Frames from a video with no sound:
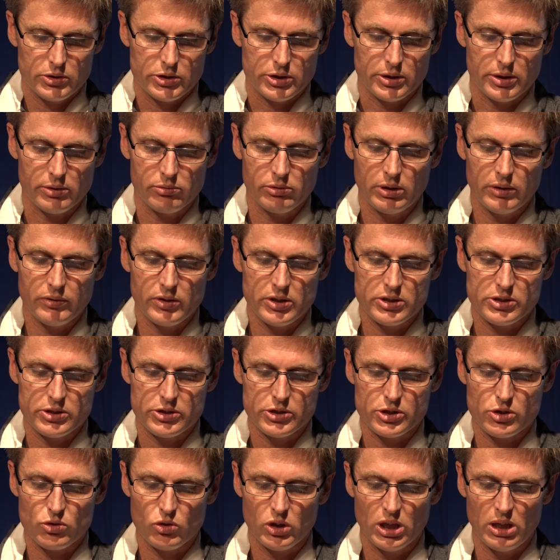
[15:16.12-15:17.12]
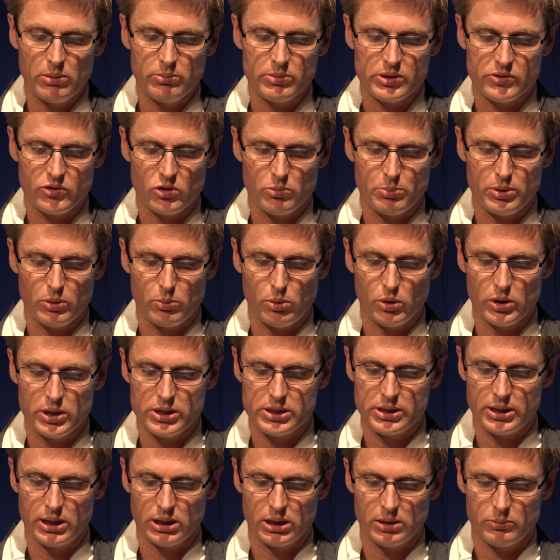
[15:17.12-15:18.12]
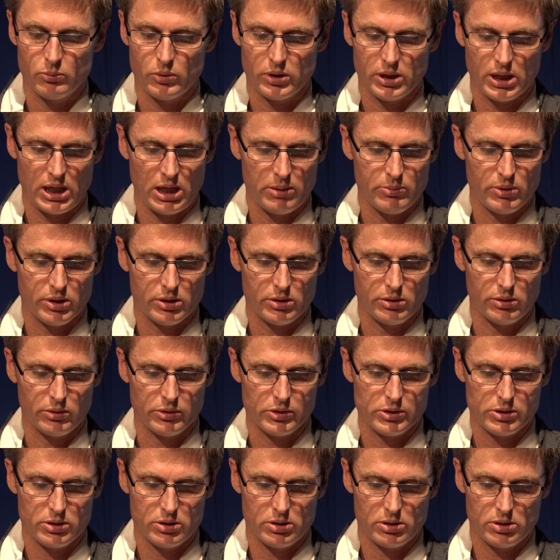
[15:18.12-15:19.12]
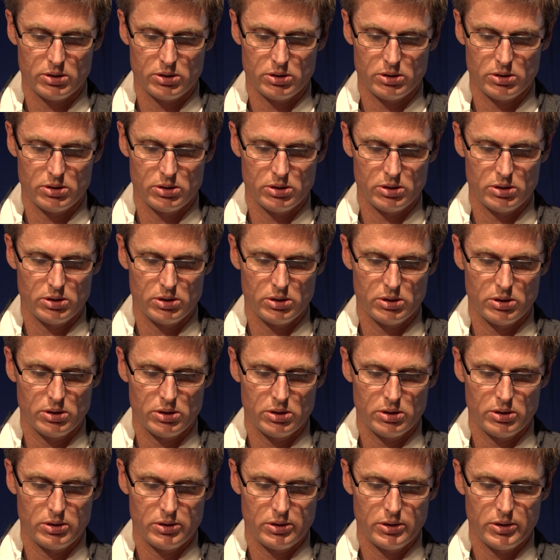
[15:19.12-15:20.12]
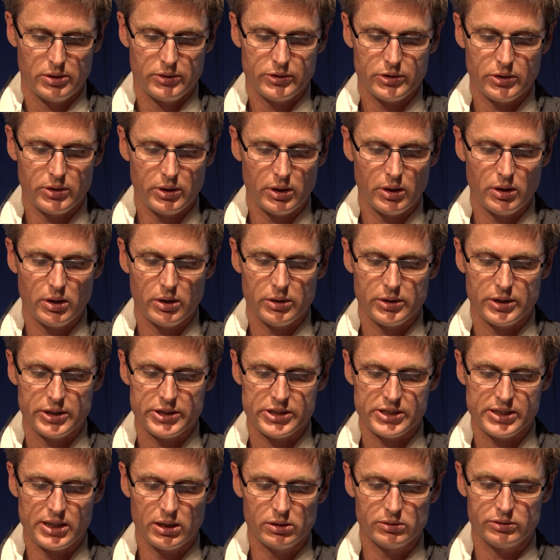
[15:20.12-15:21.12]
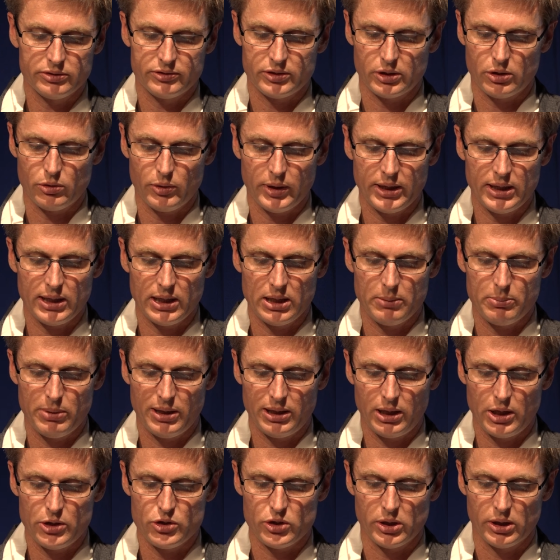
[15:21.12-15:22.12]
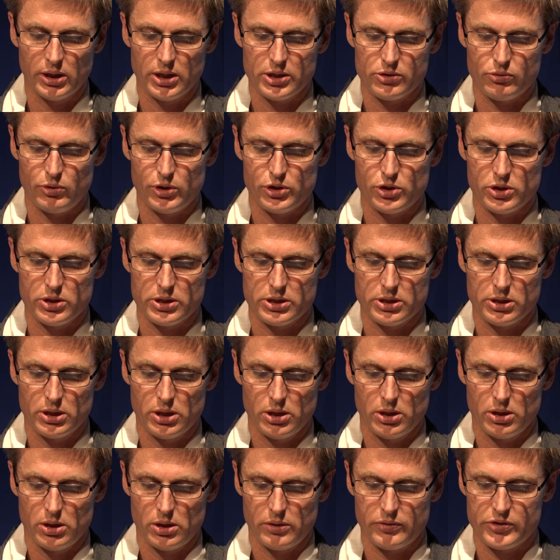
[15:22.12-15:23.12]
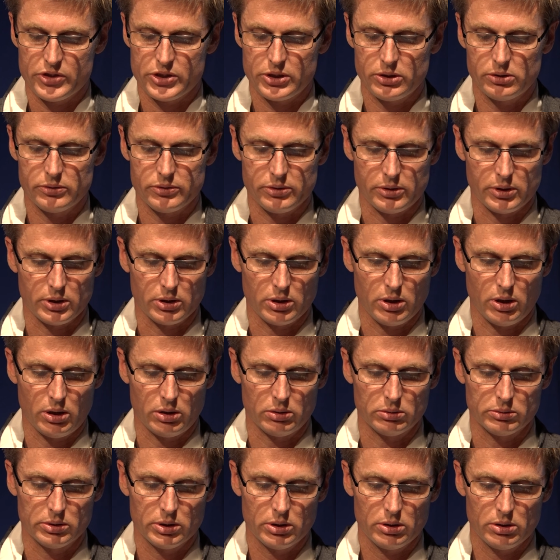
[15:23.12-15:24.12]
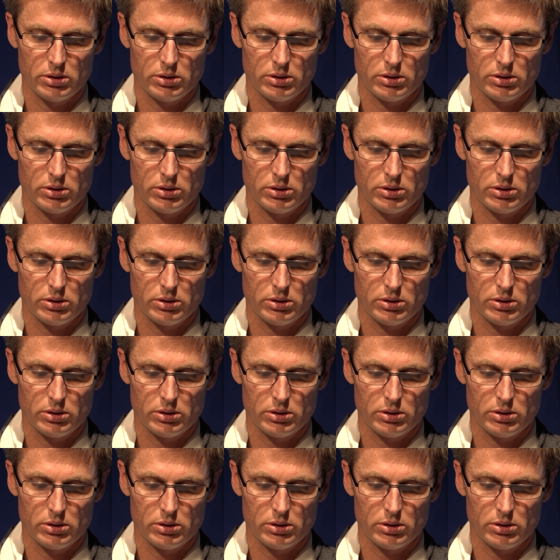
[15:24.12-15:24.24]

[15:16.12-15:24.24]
to the rivers and streams for poisoning them with chemicals, to the earth itself for greedily pillaging its riches of silver and gold,